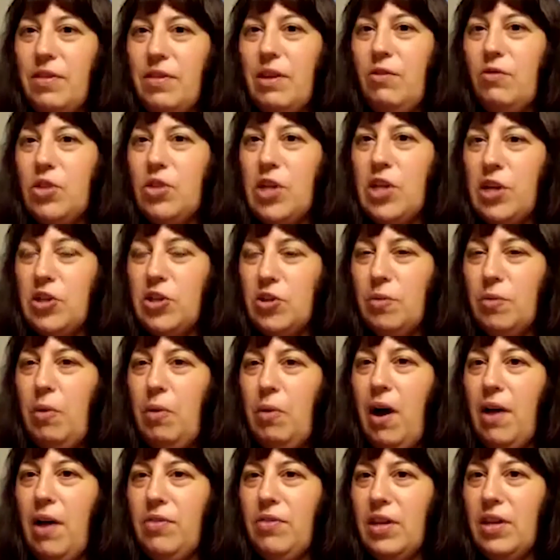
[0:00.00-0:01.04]
you touched
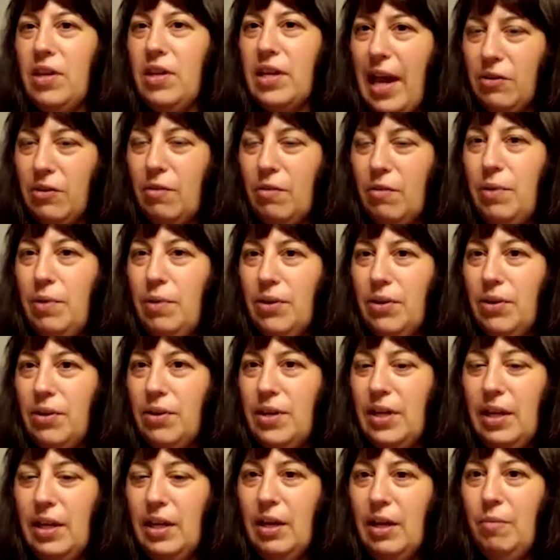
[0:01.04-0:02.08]
upon the
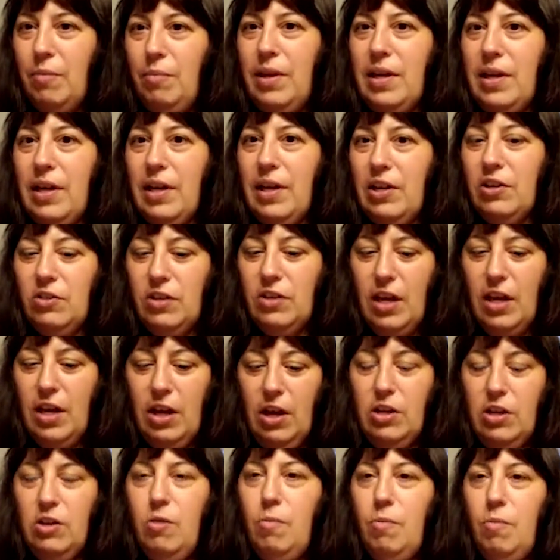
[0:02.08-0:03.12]
accountability, because
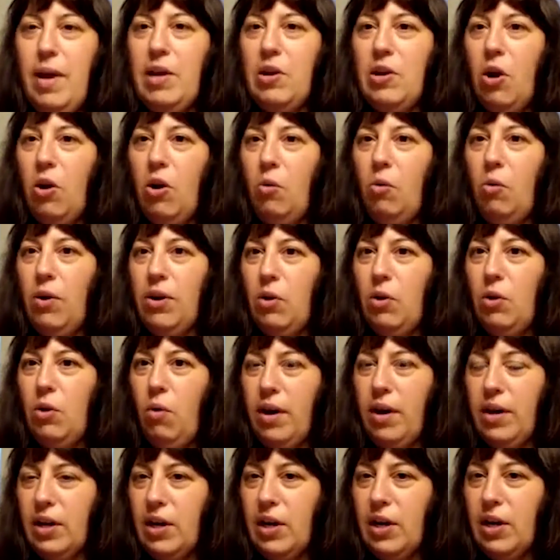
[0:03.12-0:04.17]
you may know where you want
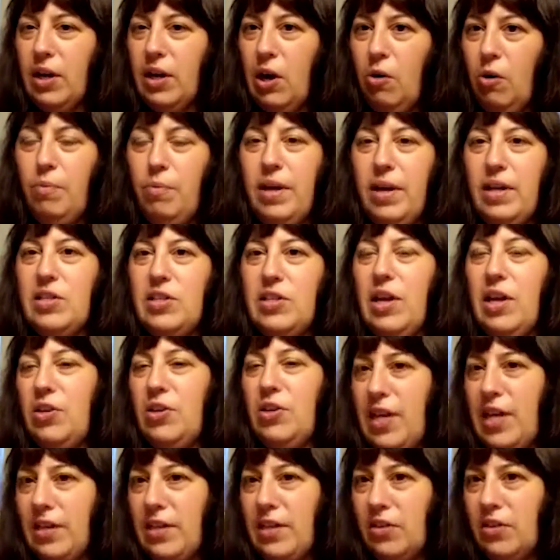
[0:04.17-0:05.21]
to go, but until you
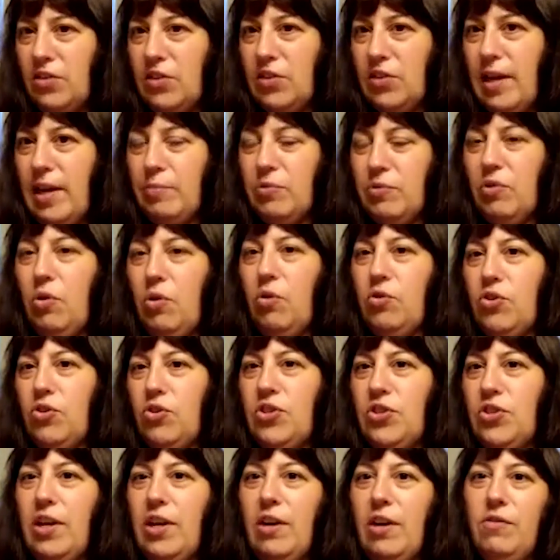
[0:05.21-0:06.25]
take the steps and hold
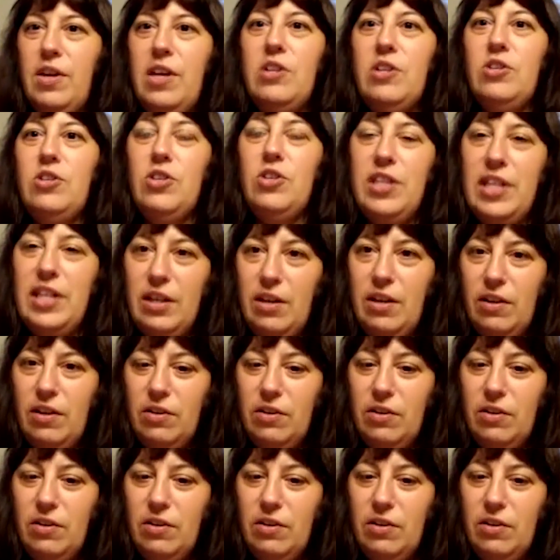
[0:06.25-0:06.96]
yourself to get